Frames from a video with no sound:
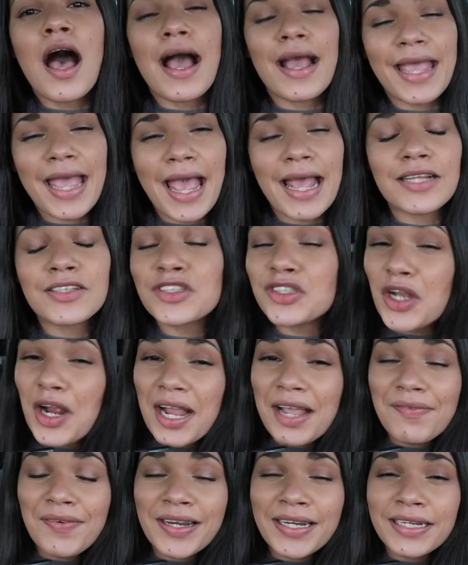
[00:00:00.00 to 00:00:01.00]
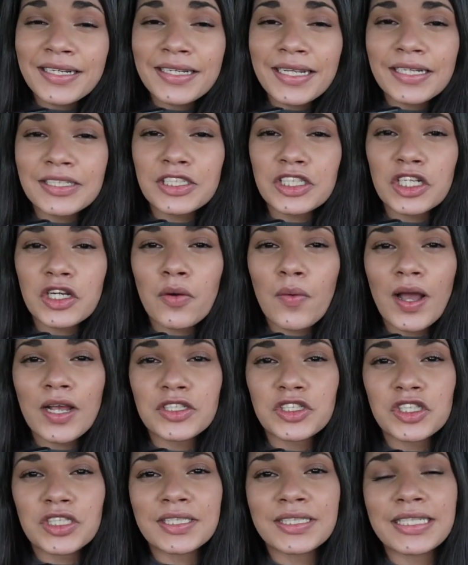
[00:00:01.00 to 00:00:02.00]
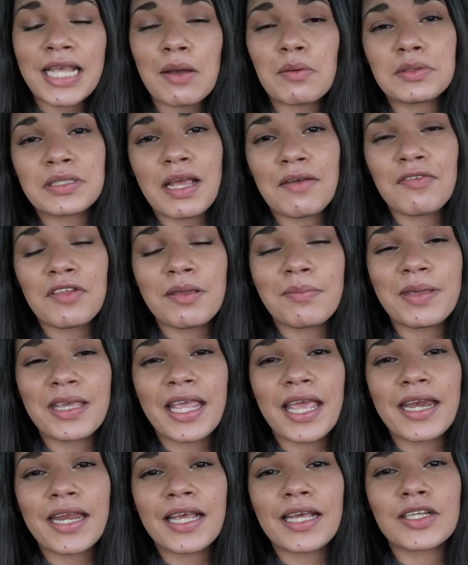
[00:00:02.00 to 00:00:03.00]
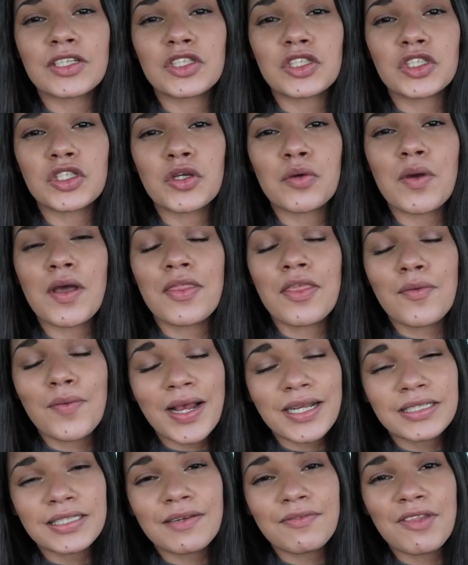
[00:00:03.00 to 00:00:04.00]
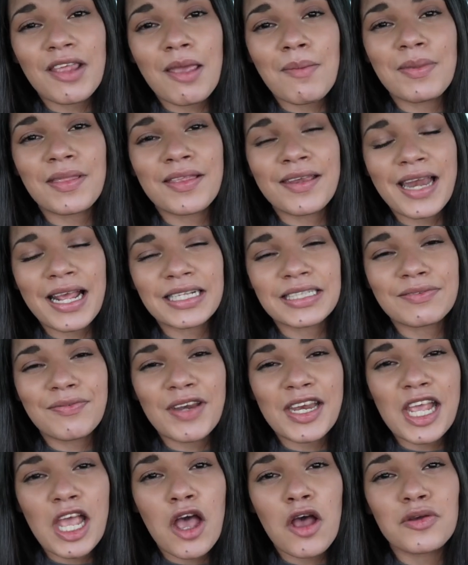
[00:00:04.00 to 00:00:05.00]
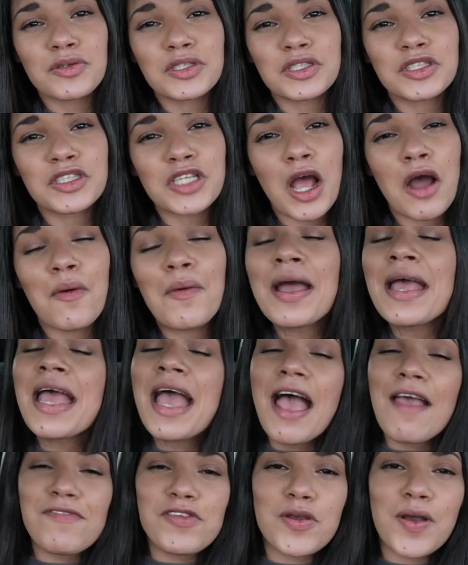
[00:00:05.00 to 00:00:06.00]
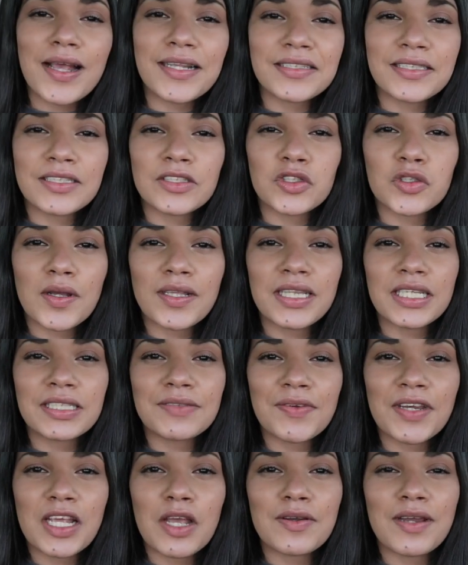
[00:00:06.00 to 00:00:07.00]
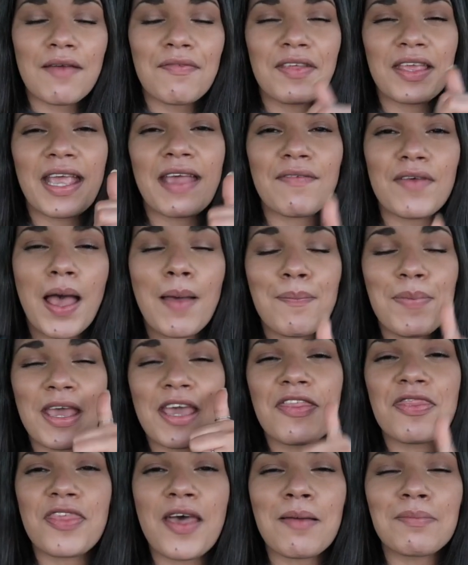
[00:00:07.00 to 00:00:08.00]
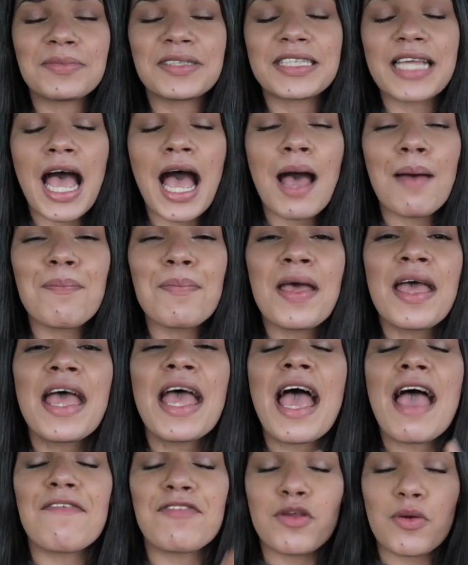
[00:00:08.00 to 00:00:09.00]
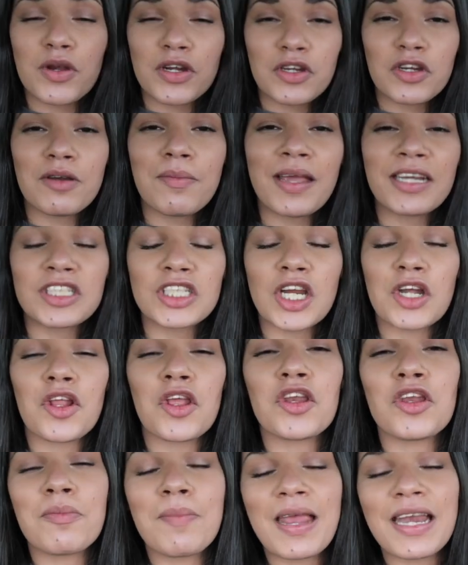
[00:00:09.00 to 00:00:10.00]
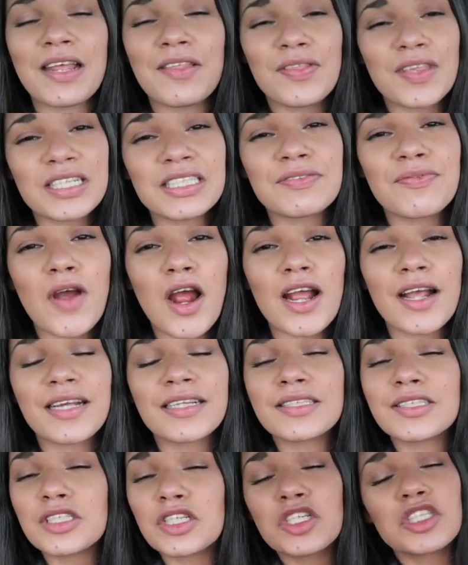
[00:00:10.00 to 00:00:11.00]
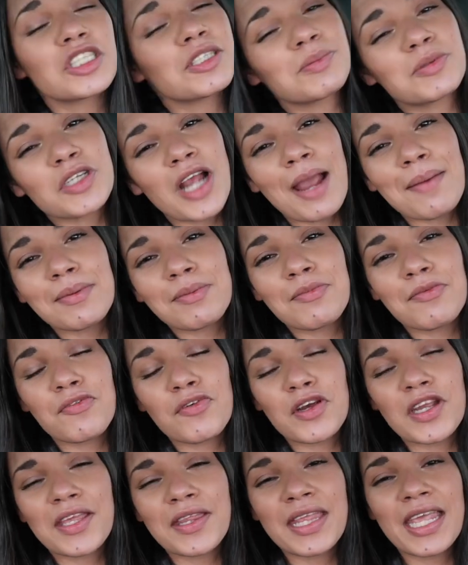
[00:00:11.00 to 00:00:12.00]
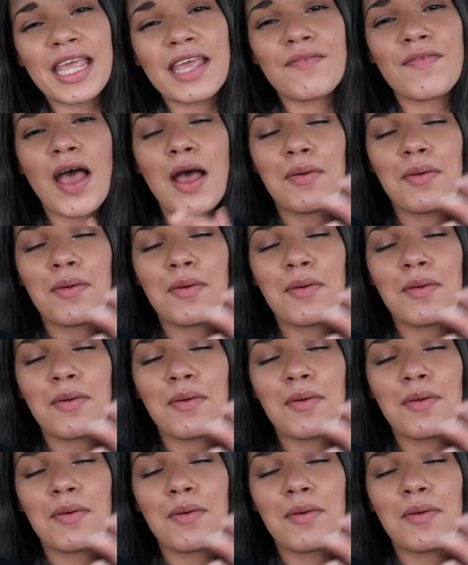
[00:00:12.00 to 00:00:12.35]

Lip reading: Again, sorry if I didn't get to your questions. I will definitely be getting to the rest of them in the next video. So if you guys enjoyed this video, definitely give it a big thumbs up. If you are new to my channel and you made it this far, consider subscribing before you leave.